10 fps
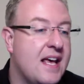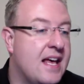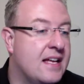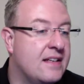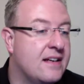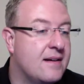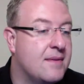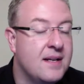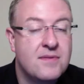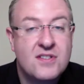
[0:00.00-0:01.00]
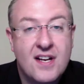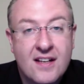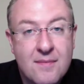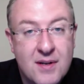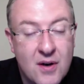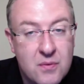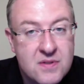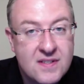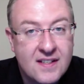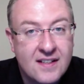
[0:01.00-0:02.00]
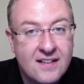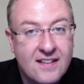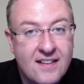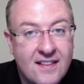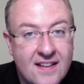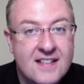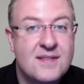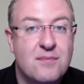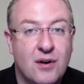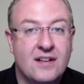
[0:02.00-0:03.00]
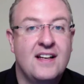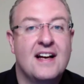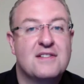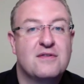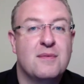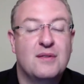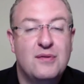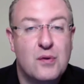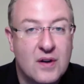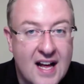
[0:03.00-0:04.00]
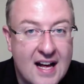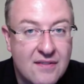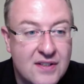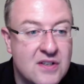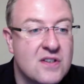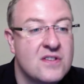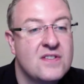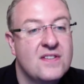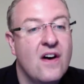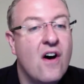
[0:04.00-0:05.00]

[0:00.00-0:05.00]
And uh, my name is Chuck. I've been hosting this broadcast for about four and a half years,